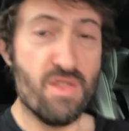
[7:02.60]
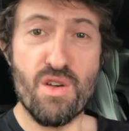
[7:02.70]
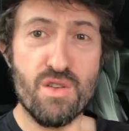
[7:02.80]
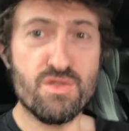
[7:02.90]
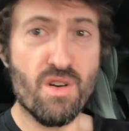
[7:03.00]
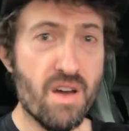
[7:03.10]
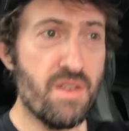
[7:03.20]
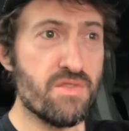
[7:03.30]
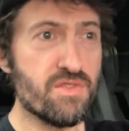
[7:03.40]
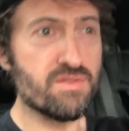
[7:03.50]
third
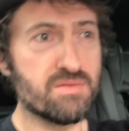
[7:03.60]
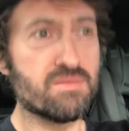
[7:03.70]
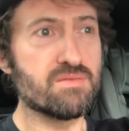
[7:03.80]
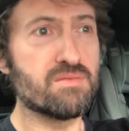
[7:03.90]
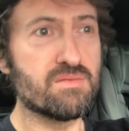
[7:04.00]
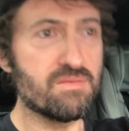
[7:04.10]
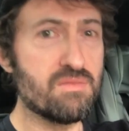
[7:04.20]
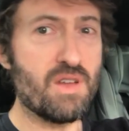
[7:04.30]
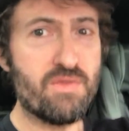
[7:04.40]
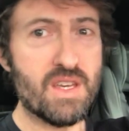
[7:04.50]
drive
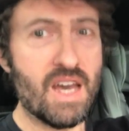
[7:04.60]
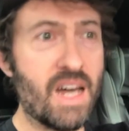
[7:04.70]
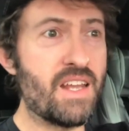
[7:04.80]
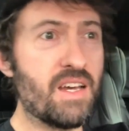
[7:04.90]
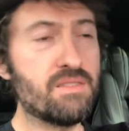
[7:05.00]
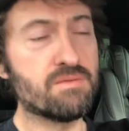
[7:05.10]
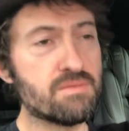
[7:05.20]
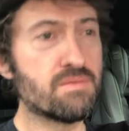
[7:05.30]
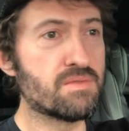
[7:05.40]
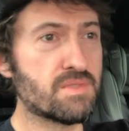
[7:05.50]
of the car now.
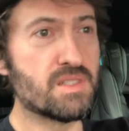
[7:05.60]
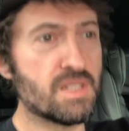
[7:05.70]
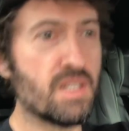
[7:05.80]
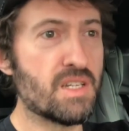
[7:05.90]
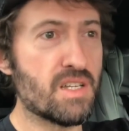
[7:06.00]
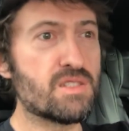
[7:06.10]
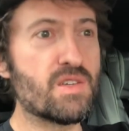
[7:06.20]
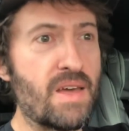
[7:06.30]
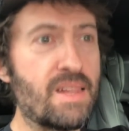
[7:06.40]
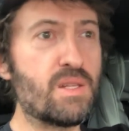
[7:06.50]

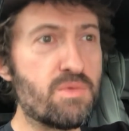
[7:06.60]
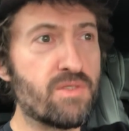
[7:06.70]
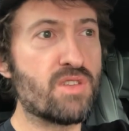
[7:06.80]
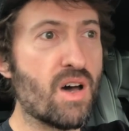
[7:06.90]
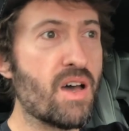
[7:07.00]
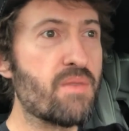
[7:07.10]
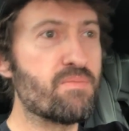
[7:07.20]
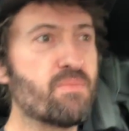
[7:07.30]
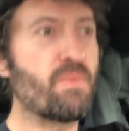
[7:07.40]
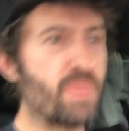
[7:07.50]
So I've had a little bit of
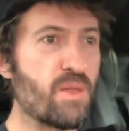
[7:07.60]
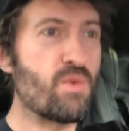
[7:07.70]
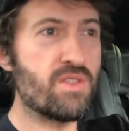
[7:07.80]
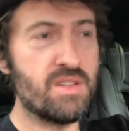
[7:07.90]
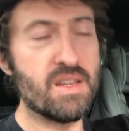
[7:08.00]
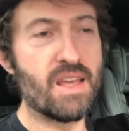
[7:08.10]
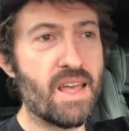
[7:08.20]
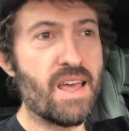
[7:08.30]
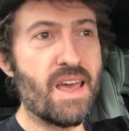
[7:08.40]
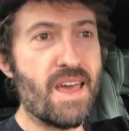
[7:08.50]
time with it.
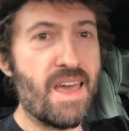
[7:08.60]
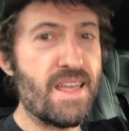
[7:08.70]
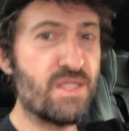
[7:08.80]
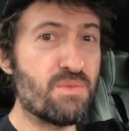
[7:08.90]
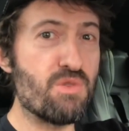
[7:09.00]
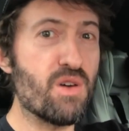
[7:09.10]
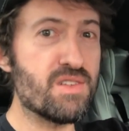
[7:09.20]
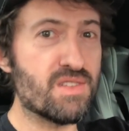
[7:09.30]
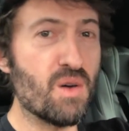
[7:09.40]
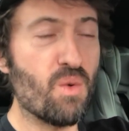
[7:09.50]
And to be
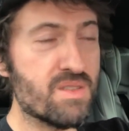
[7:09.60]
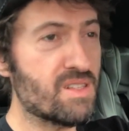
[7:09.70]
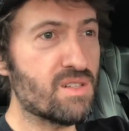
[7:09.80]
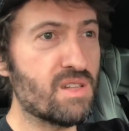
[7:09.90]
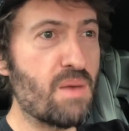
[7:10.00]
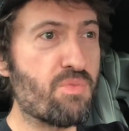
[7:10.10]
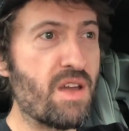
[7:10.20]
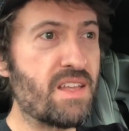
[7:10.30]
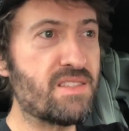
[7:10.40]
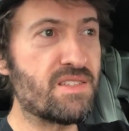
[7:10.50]
honest, I was a little
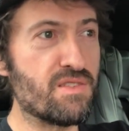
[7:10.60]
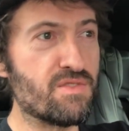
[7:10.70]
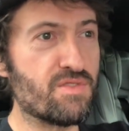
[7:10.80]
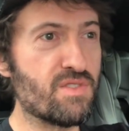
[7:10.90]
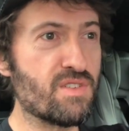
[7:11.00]
apprehensive